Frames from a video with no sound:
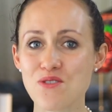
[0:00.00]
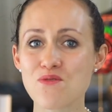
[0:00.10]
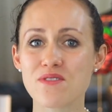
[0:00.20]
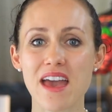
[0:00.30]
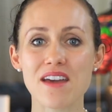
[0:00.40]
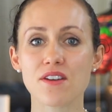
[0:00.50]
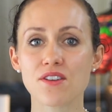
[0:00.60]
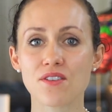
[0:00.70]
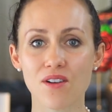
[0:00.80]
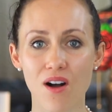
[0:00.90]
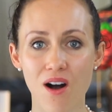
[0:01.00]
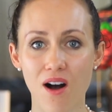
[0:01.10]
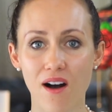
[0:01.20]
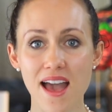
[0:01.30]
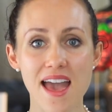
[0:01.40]
You gave it your
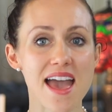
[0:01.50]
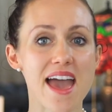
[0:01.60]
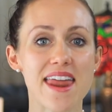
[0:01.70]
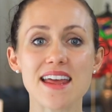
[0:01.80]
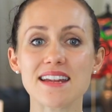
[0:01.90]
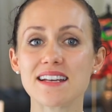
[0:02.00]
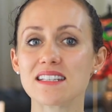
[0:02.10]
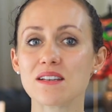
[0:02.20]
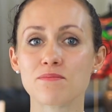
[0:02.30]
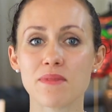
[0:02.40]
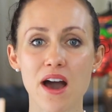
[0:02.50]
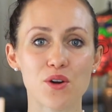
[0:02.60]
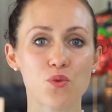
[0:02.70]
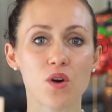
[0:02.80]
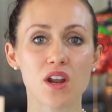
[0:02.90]
all. And it doesn't
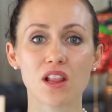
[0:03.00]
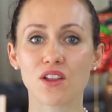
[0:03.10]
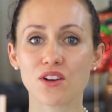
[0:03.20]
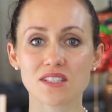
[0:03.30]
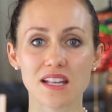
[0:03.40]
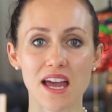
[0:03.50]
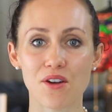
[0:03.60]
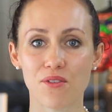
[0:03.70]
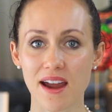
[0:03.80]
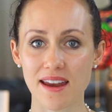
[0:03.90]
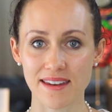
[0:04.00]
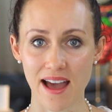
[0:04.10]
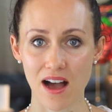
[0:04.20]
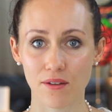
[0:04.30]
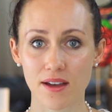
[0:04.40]
matter what it looks like right
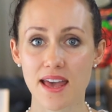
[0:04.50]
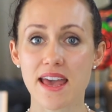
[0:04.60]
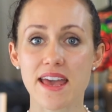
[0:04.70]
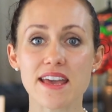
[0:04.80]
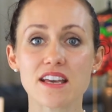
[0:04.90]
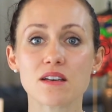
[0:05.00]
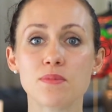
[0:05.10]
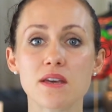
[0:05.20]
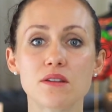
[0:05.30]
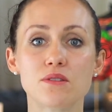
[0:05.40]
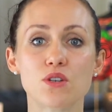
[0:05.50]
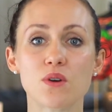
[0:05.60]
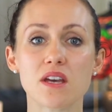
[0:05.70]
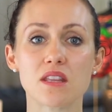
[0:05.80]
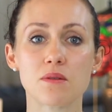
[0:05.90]
now. It could be
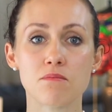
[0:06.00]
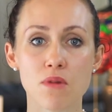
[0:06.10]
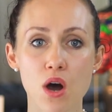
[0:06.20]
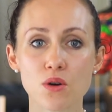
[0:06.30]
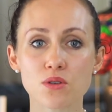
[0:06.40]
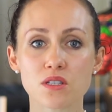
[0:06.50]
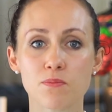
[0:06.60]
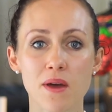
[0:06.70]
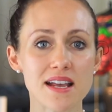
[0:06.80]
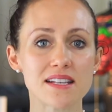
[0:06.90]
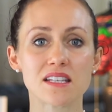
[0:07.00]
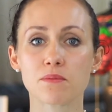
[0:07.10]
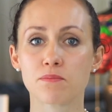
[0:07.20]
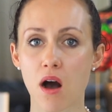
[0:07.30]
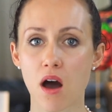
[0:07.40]
doing the most
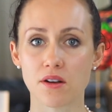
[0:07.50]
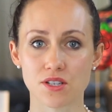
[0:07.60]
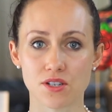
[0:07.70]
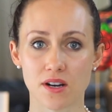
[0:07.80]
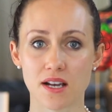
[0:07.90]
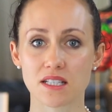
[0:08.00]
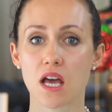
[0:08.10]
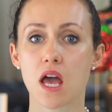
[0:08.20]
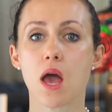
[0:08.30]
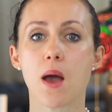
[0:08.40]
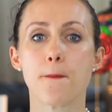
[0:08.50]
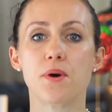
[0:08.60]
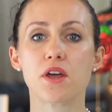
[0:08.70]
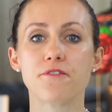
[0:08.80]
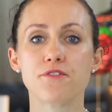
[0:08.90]
basic bodice dress,
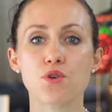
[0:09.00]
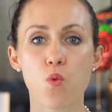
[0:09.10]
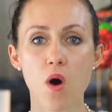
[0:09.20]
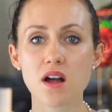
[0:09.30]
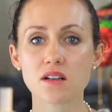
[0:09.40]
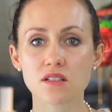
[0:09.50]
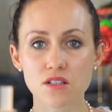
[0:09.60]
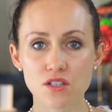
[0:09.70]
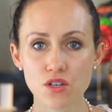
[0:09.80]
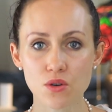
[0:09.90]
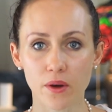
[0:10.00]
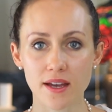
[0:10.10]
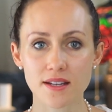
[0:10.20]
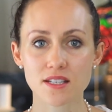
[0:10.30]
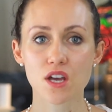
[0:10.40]
but if you want to do
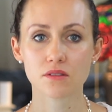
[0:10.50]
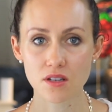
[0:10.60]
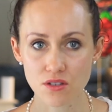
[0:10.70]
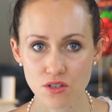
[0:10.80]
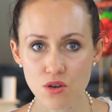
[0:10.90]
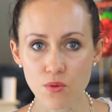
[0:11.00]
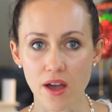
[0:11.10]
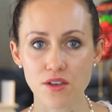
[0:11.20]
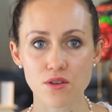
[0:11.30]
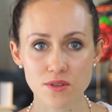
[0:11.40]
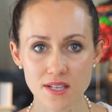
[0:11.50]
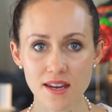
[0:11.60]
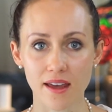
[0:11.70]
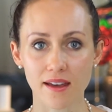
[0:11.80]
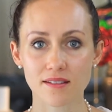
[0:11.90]
it, then do it. You
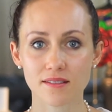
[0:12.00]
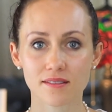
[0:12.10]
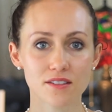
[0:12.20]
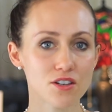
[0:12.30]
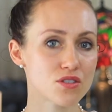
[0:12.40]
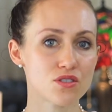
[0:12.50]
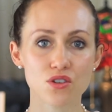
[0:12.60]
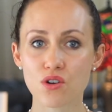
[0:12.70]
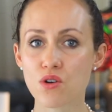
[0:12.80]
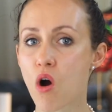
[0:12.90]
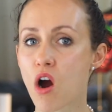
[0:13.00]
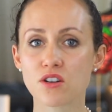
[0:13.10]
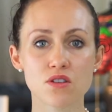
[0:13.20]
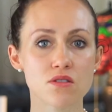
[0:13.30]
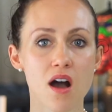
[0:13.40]
did it. There's do
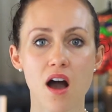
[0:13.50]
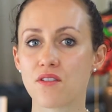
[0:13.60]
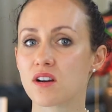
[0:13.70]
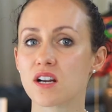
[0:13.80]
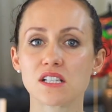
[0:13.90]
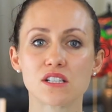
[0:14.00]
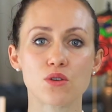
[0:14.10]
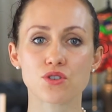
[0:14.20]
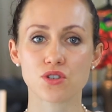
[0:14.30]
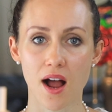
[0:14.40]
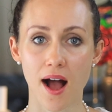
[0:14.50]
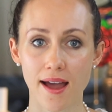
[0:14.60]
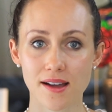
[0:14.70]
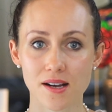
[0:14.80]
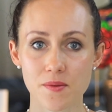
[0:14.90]
or do not. There is no try.